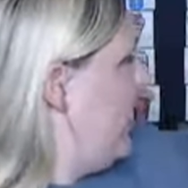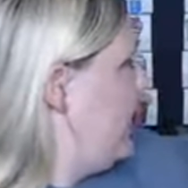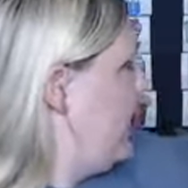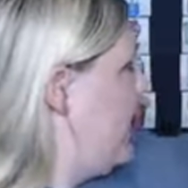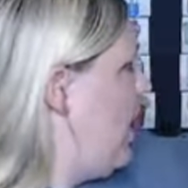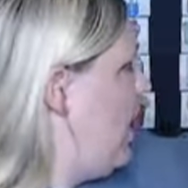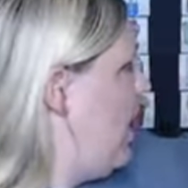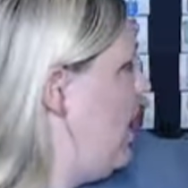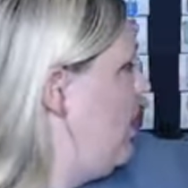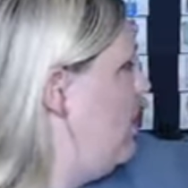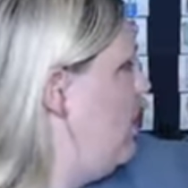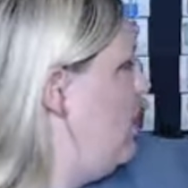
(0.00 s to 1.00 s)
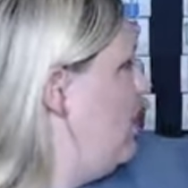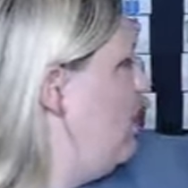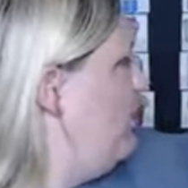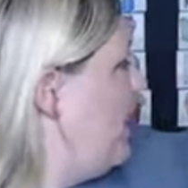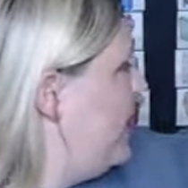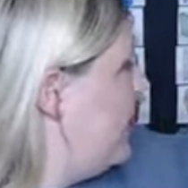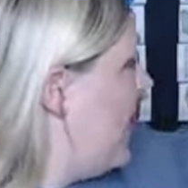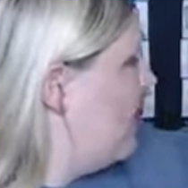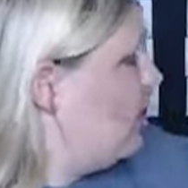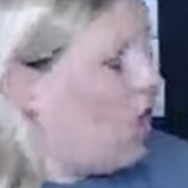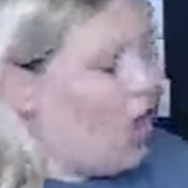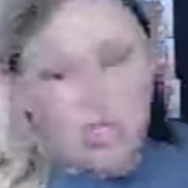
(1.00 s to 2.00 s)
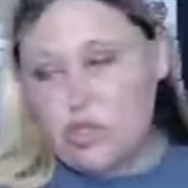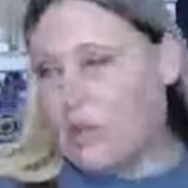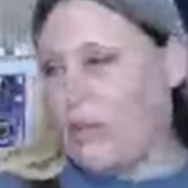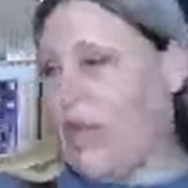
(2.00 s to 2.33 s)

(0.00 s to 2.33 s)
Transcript: like a mini kind of laundry